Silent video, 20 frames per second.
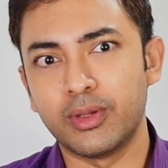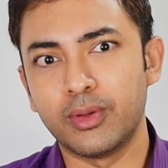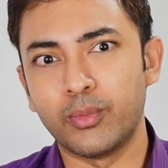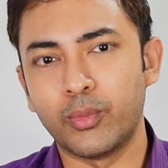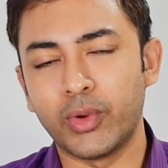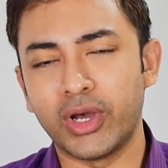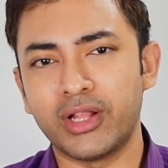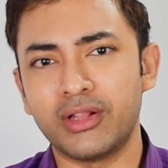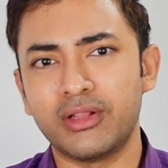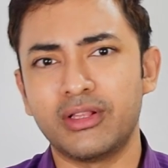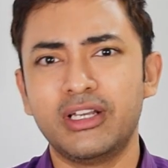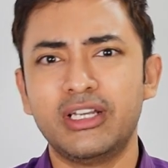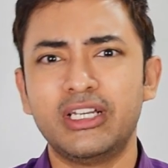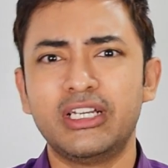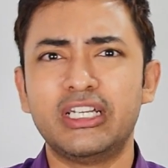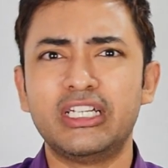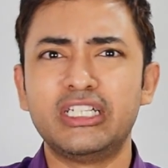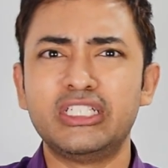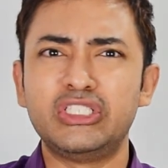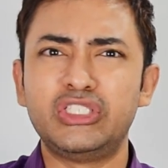Well,
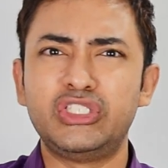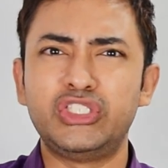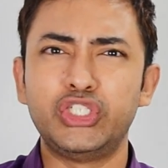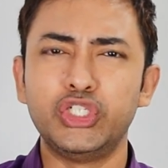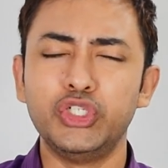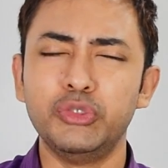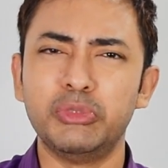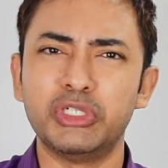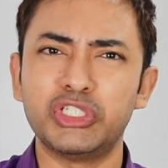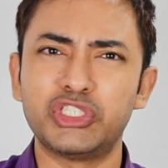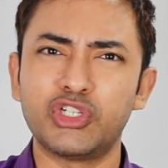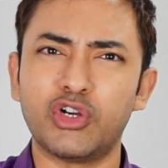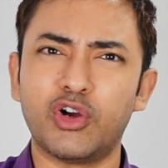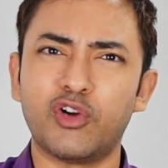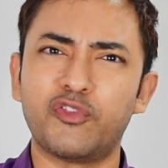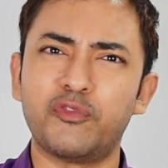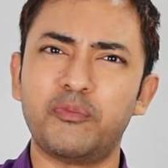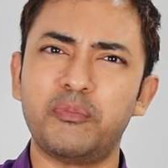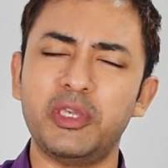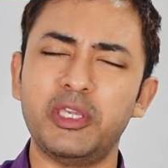too much
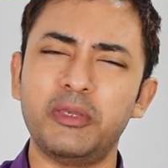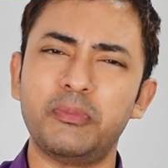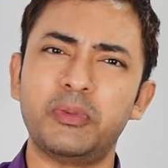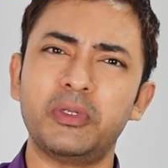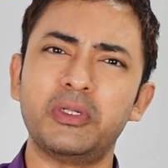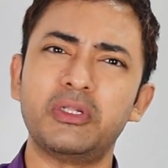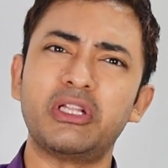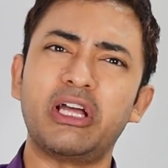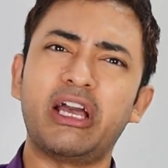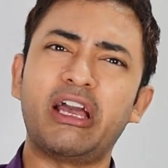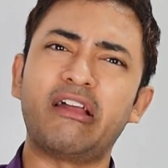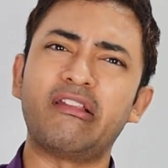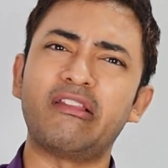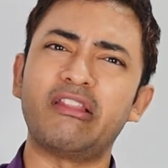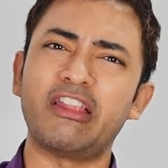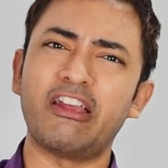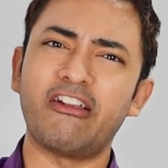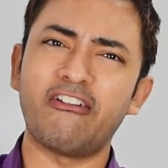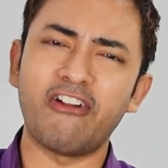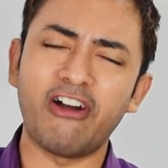of people and
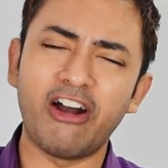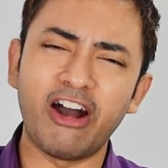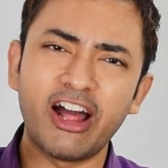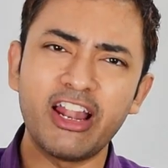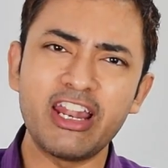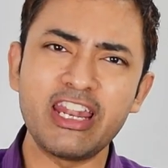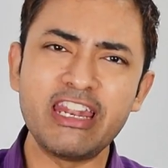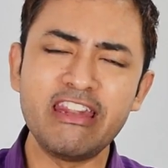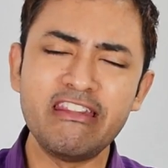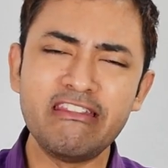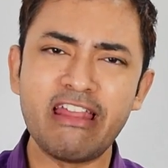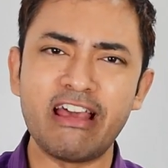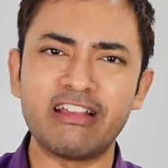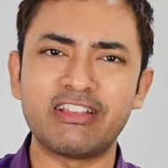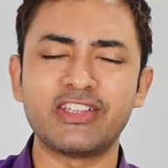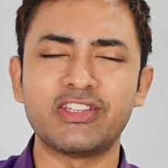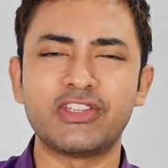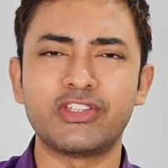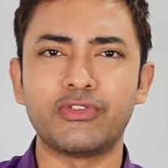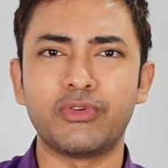their
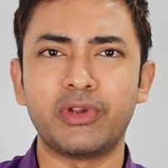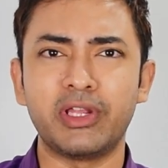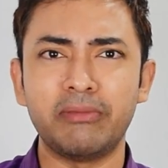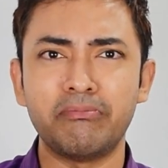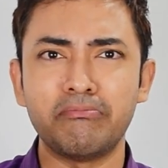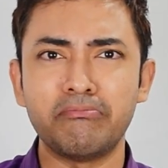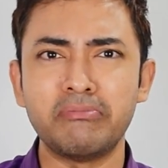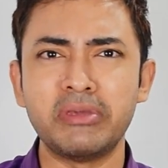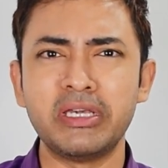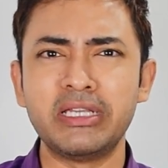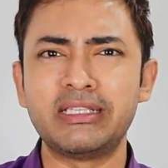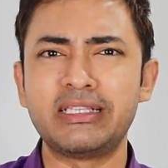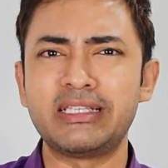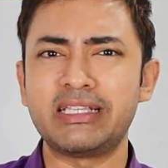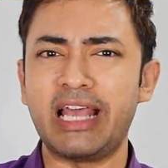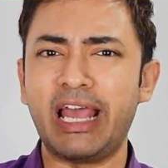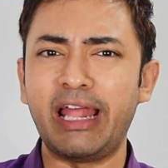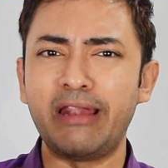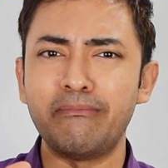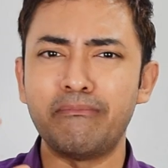unnecessary
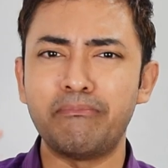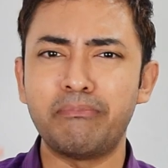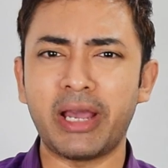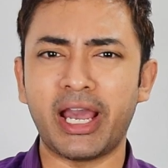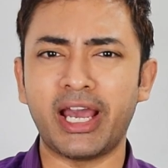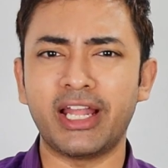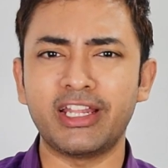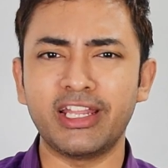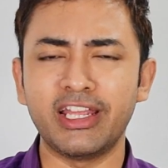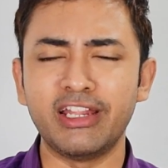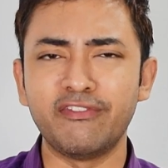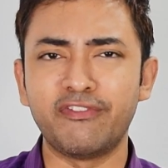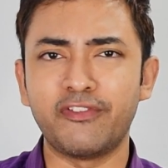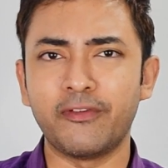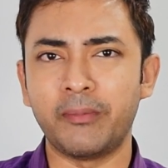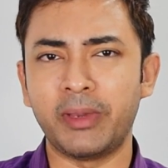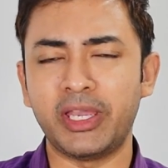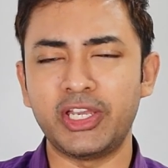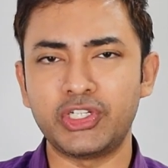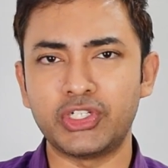myths and bad
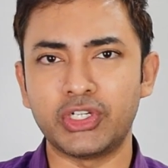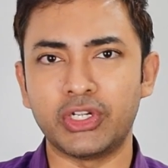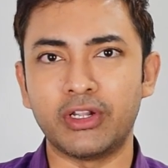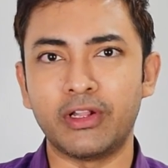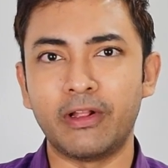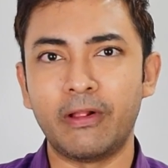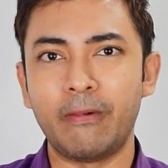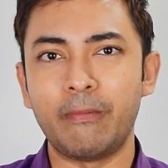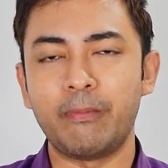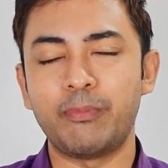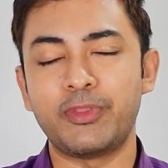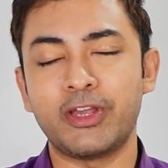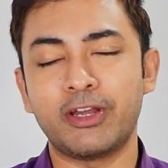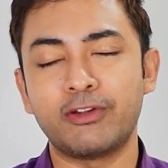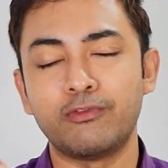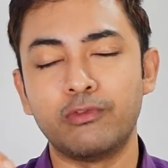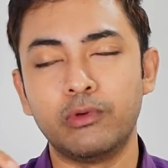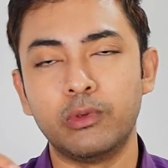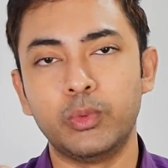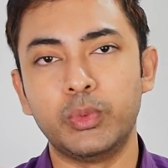information
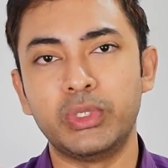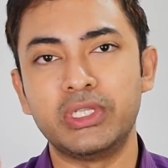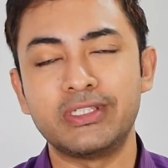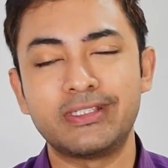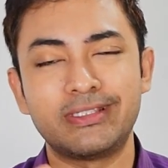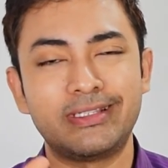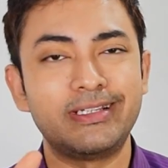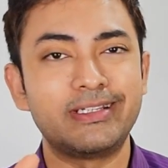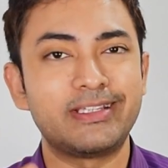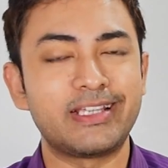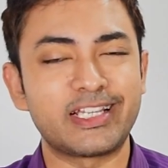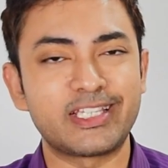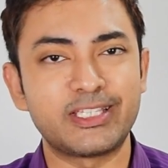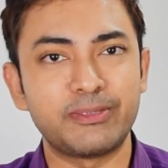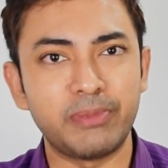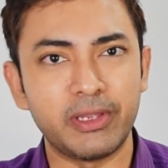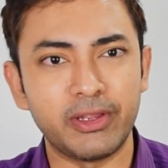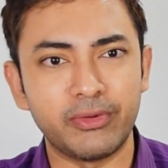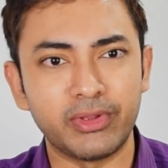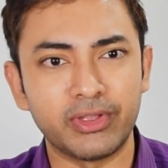that ruins this
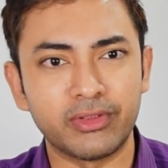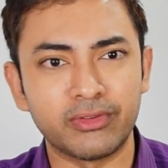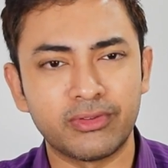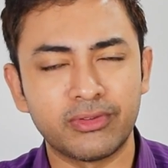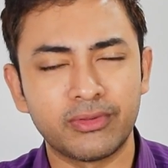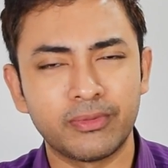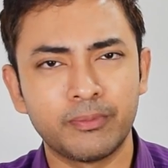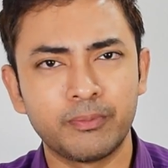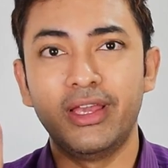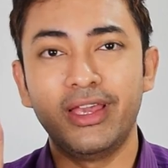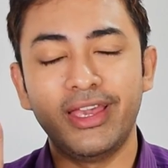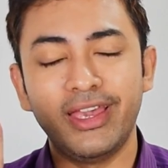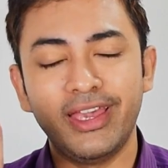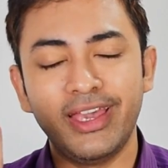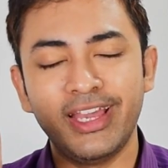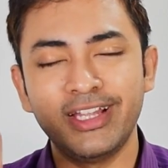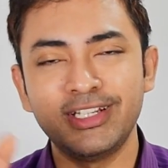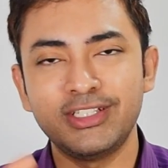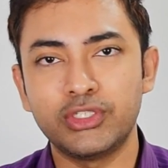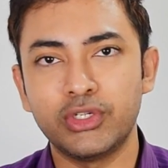experience.
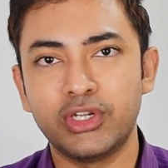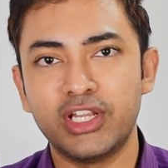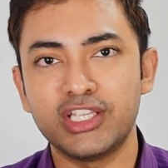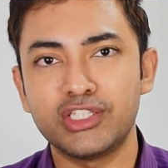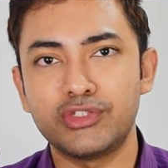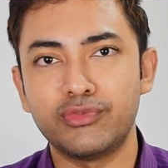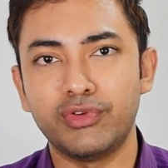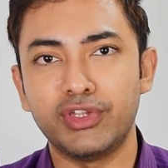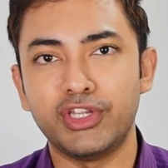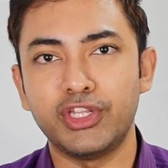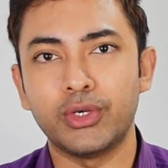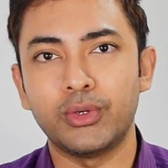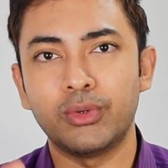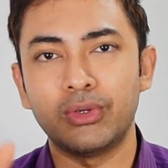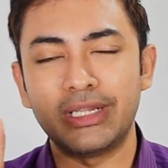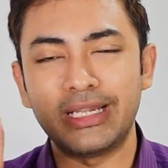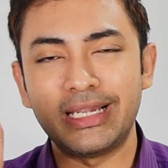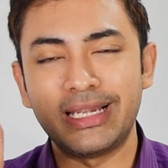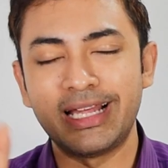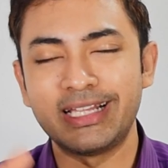In today's video,
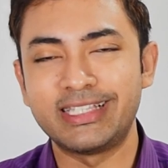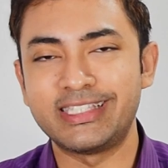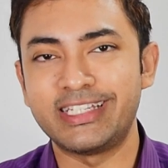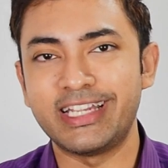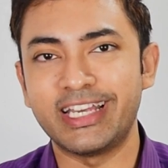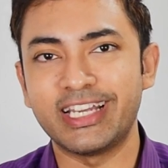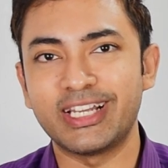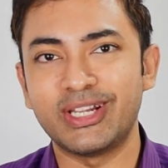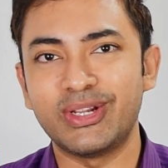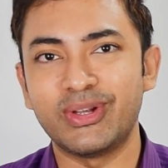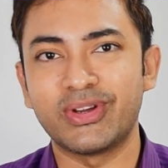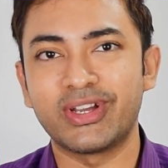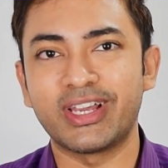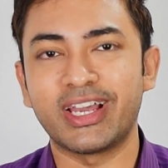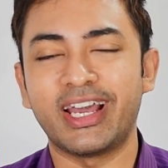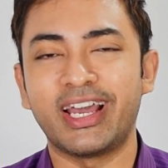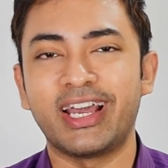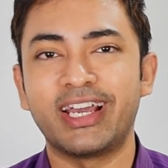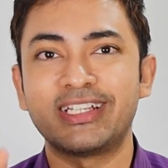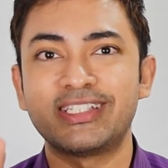let's take a look
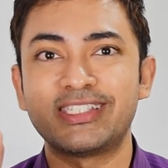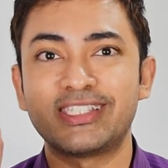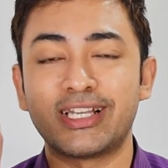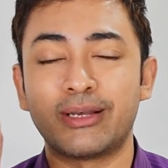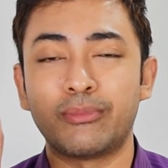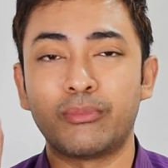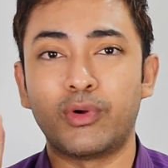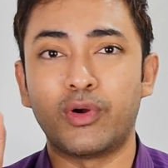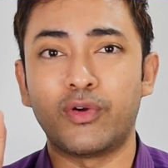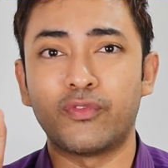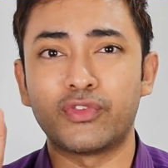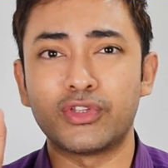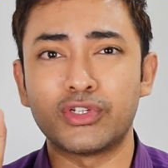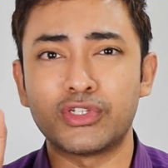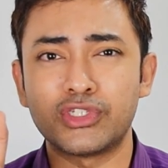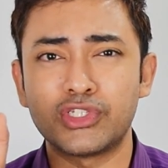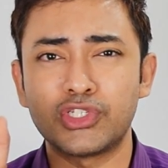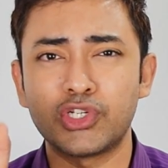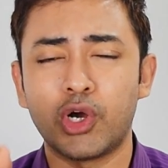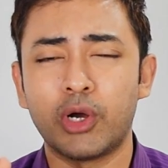at some of the
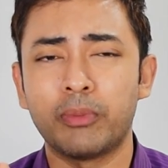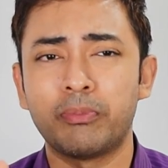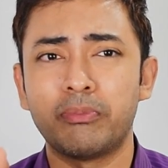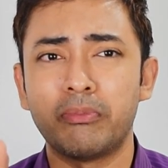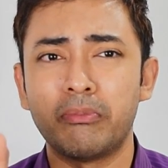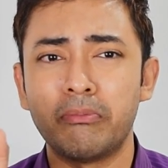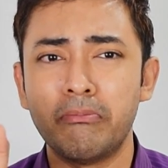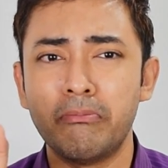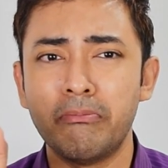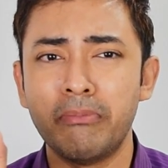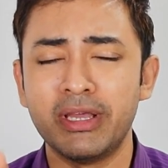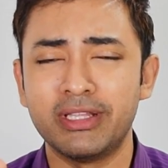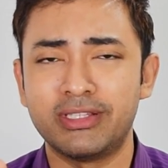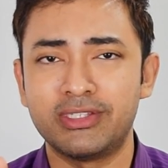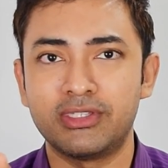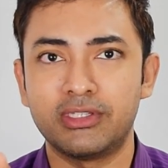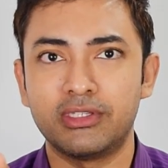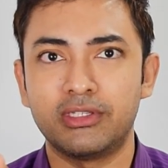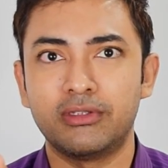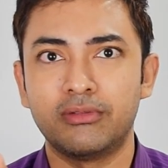top
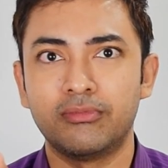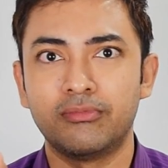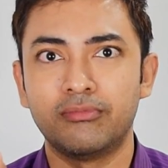myths